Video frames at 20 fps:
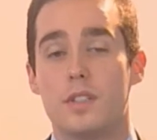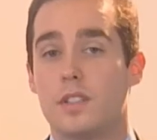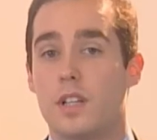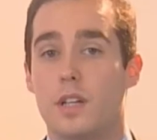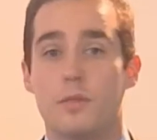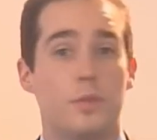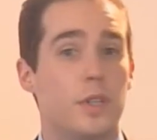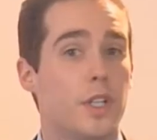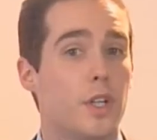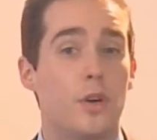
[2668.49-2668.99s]

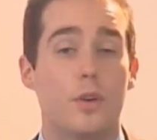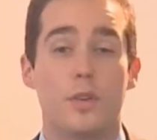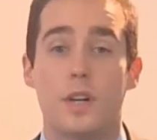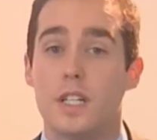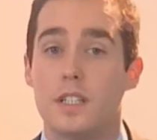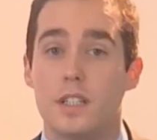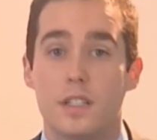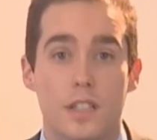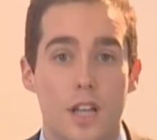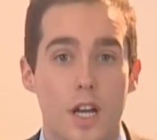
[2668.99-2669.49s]
And we
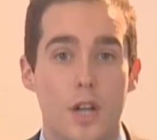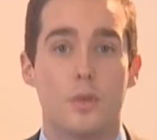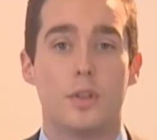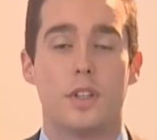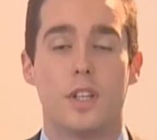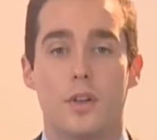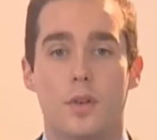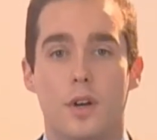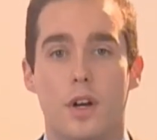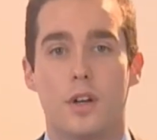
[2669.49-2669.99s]
already know
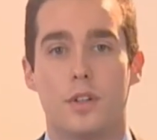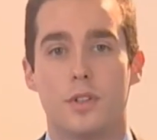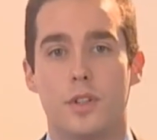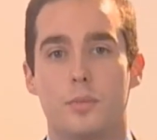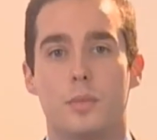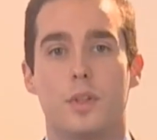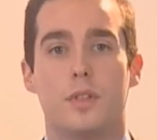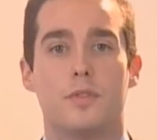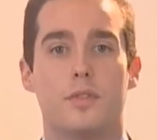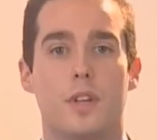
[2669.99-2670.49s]
there are a
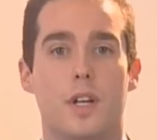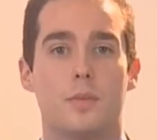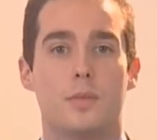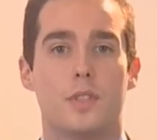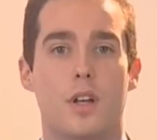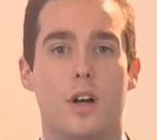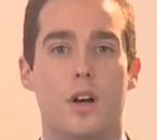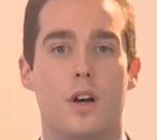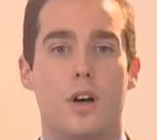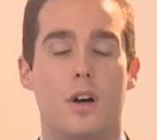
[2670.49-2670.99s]
number of firms
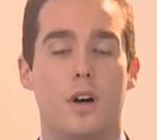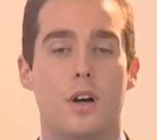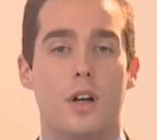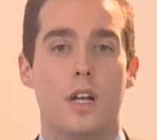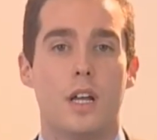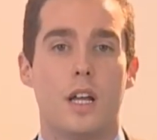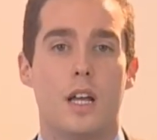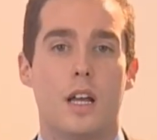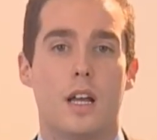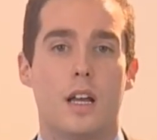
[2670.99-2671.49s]
that are
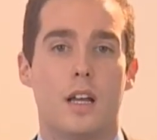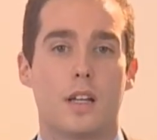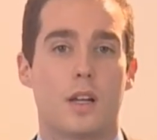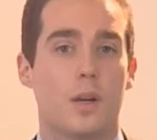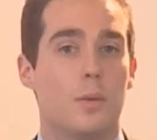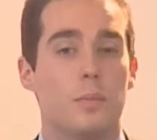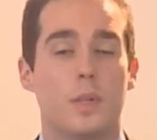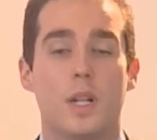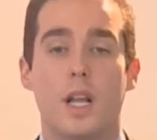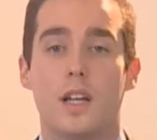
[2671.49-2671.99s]

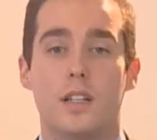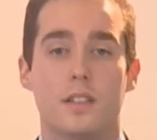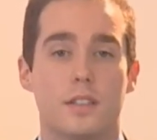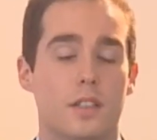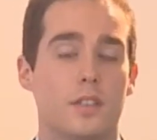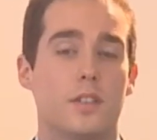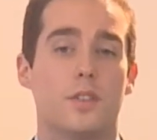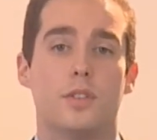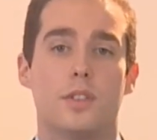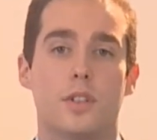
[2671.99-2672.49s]
compliant
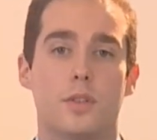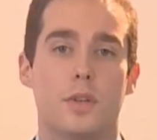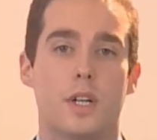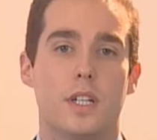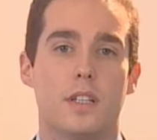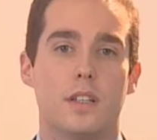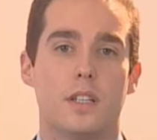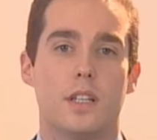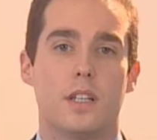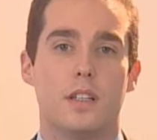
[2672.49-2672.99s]
and doing the
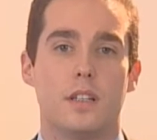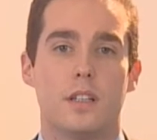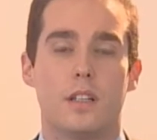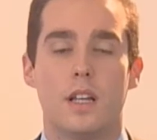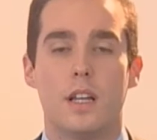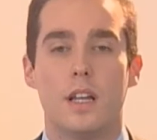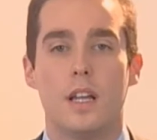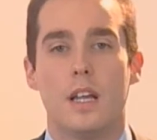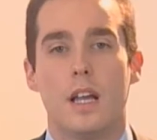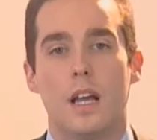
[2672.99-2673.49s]
right thing.
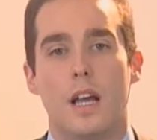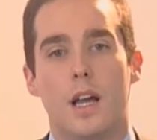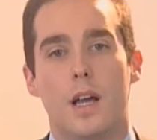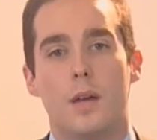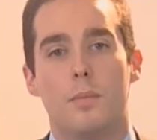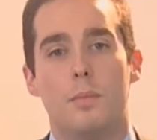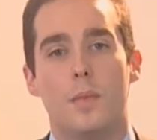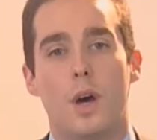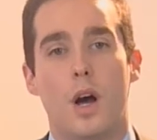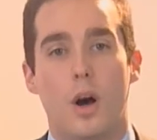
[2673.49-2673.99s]

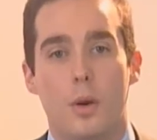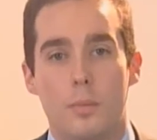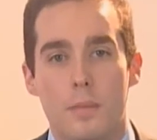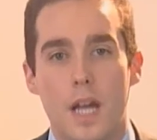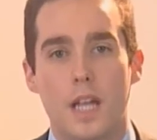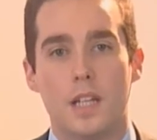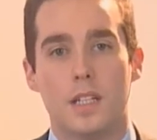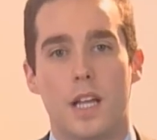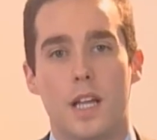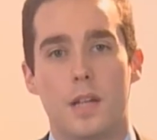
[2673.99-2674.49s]
Our
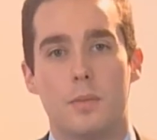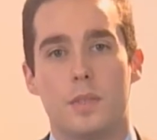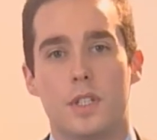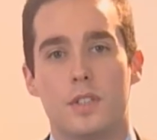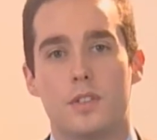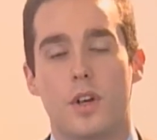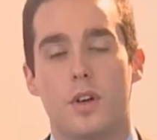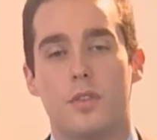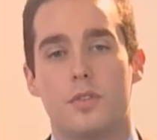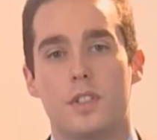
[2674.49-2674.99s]
main aim
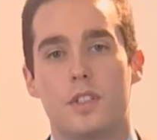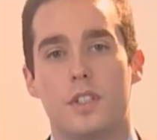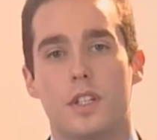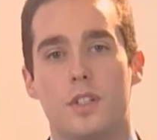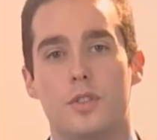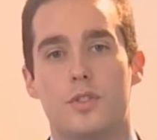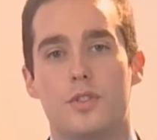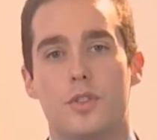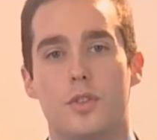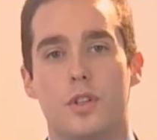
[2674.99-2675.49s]
is obviously
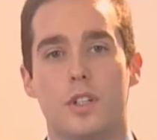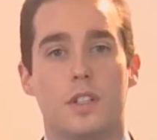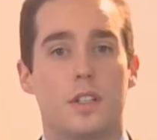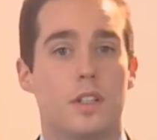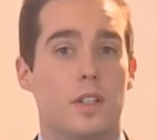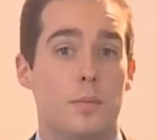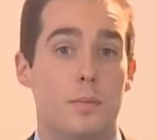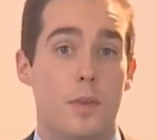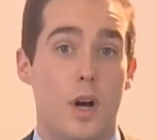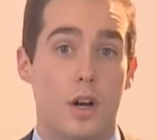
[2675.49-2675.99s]
ensuring that
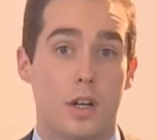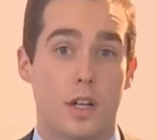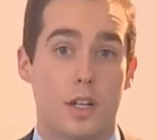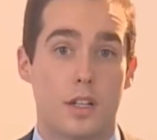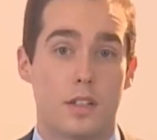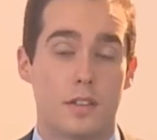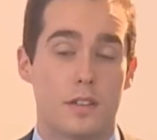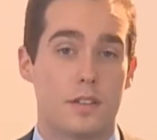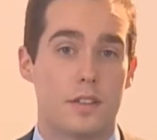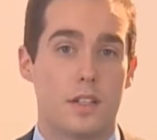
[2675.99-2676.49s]
the
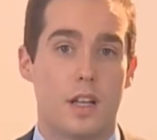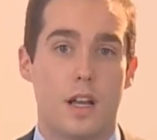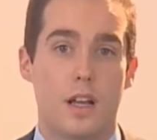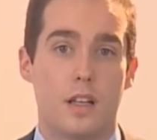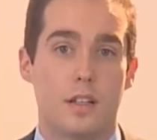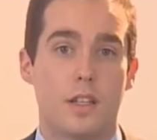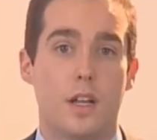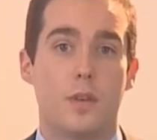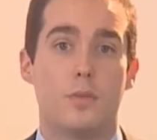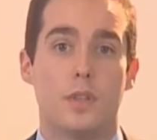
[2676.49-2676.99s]
markets
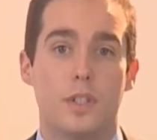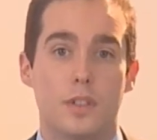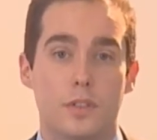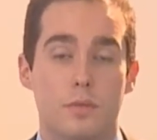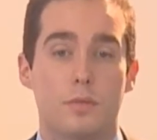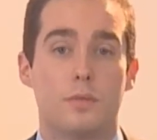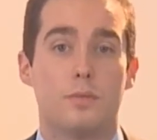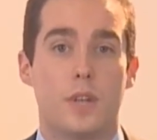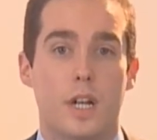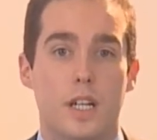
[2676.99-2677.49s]
that we
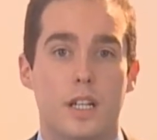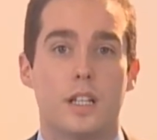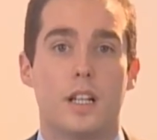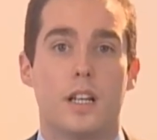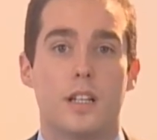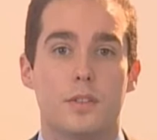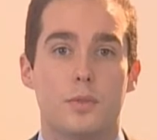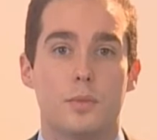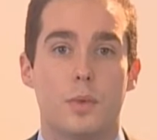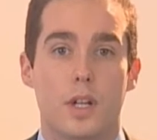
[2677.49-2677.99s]

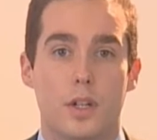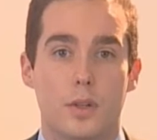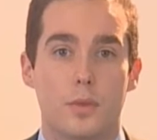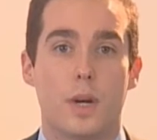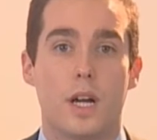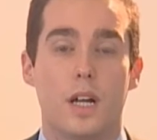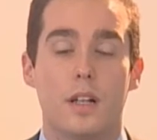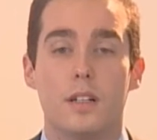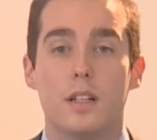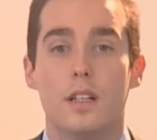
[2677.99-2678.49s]
regulate work
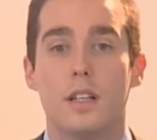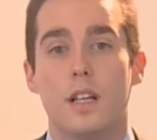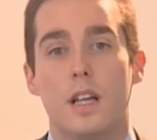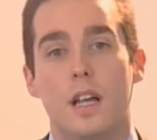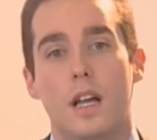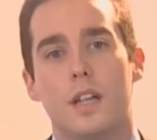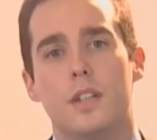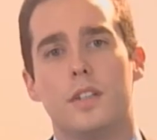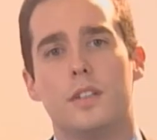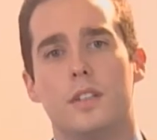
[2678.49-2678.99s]
well
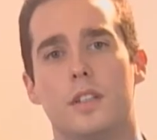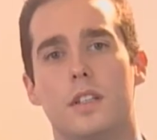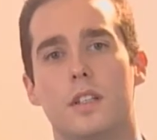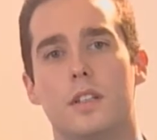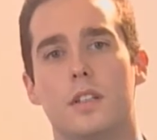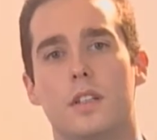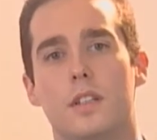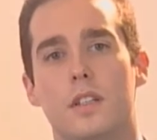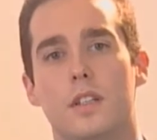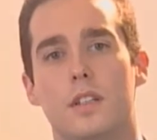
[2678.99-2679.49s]
and
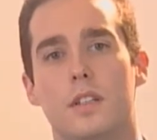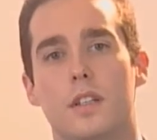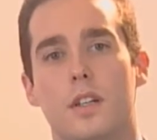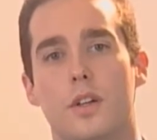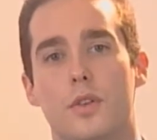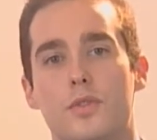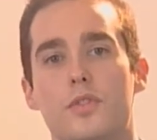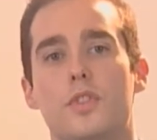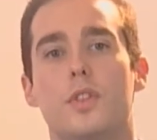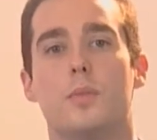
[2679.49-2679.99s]
the
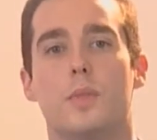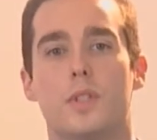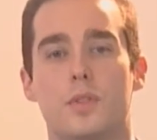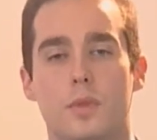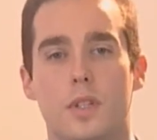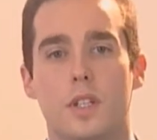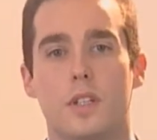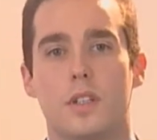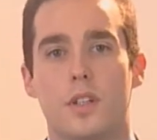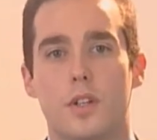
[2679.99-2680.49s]
consumers
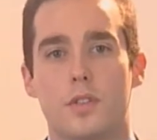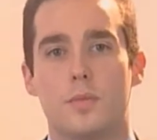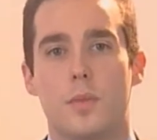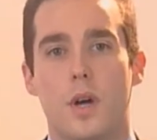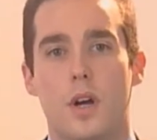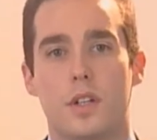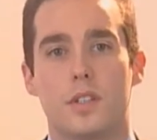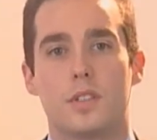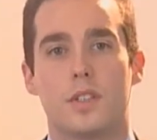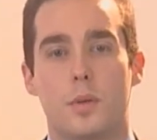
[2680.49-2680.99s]
within those
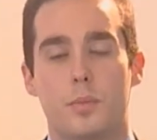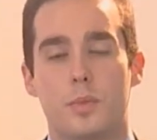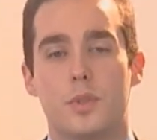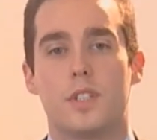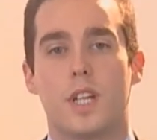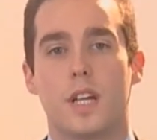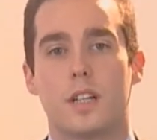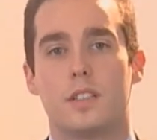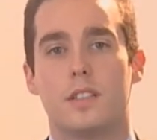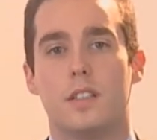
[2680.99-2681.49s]
markets are
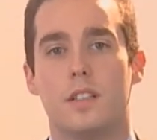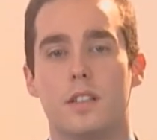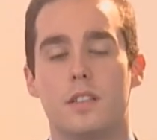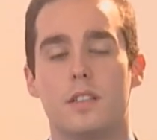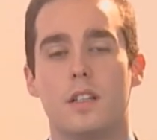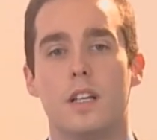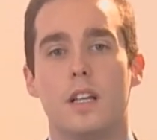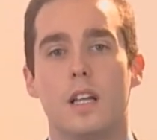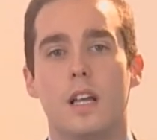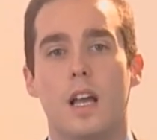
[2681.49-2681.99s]
protected.
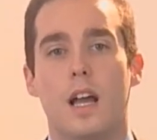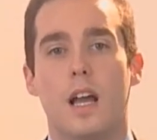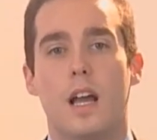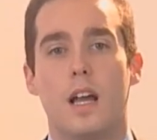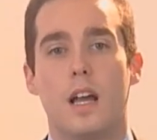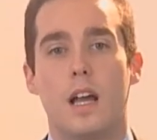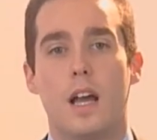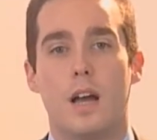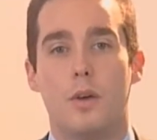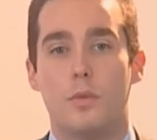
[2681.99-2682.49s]

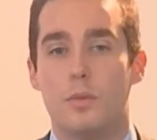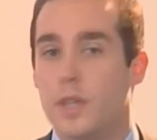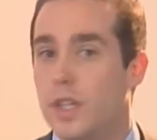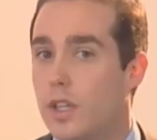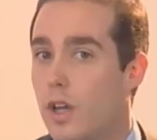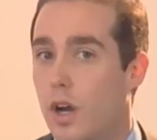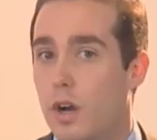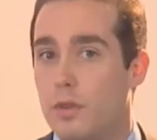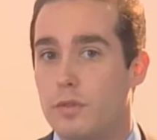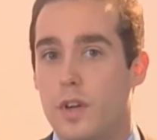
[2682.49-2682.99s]
And we
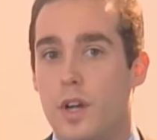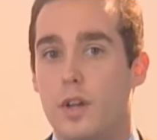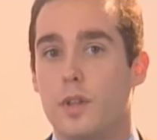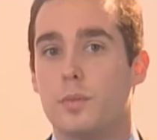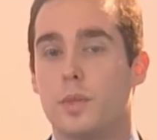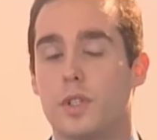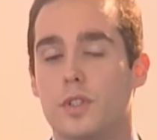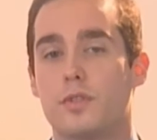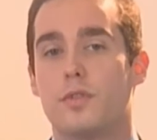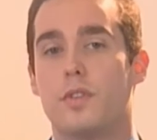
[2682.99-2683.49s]
are very
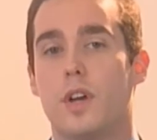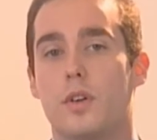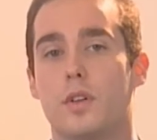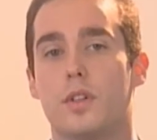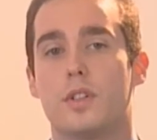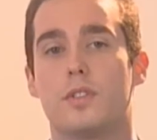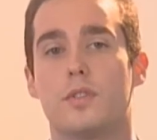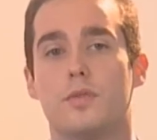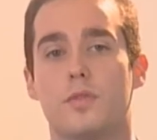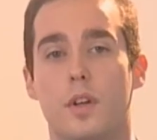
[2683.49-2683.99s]
much
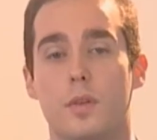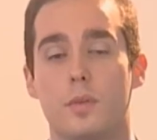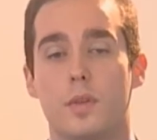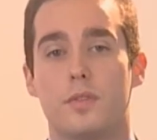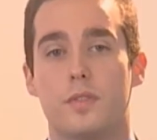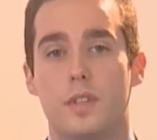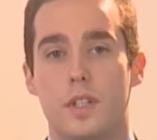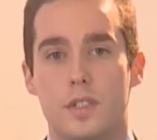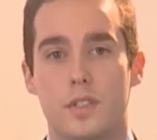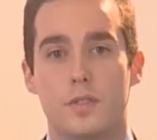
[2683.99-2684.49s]
focused from the
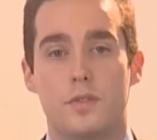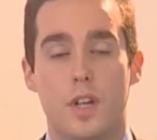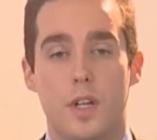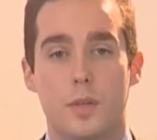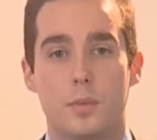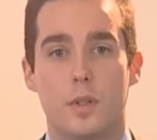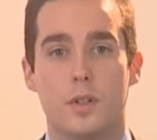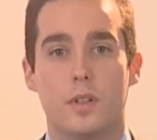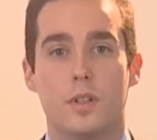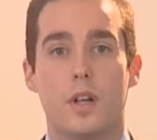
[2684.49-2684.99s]
1st of
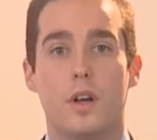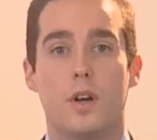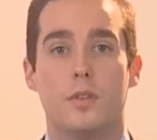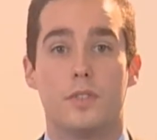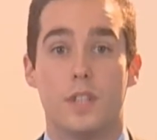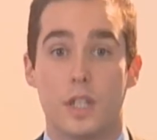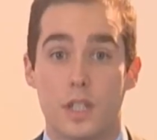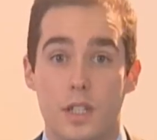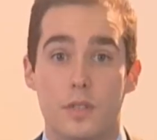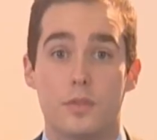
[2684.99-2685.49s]
April of
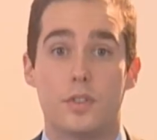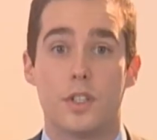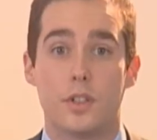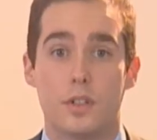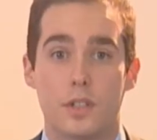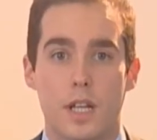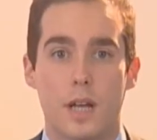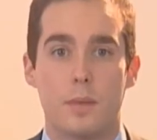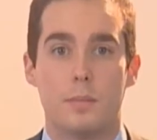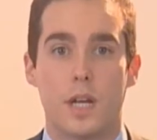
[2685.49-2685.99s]
delivering
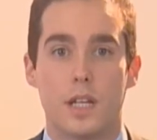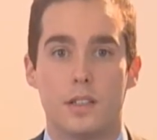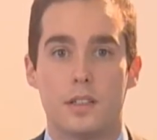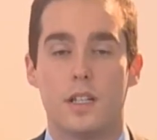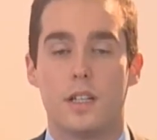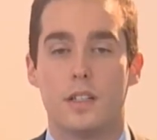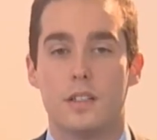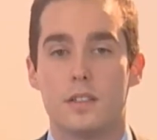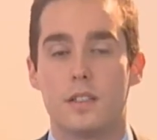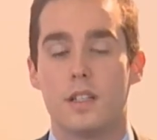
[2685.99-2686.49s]
on that
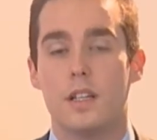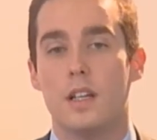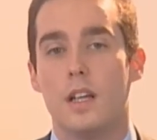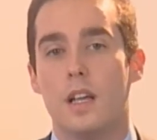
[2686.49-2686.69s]
mandate.